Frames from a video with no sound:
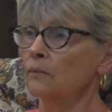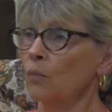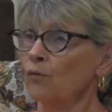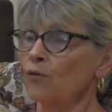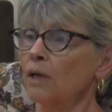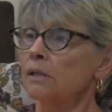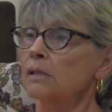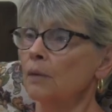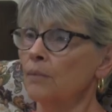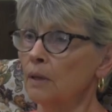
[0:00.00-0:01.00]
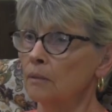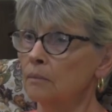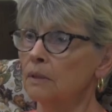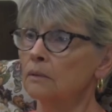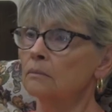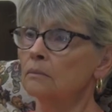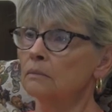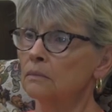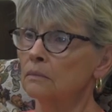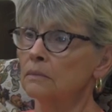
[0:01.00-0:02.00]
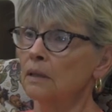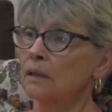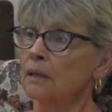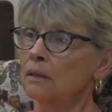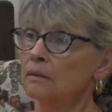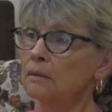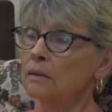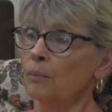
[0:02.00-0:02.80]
we've read some of them, and then